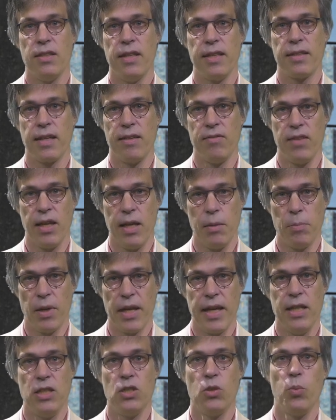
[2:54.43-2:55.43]
that can take
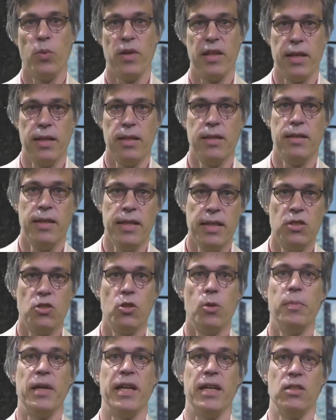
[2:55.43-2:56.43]
place within these
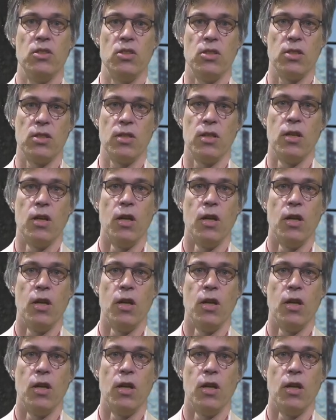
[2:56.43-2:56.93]
domains.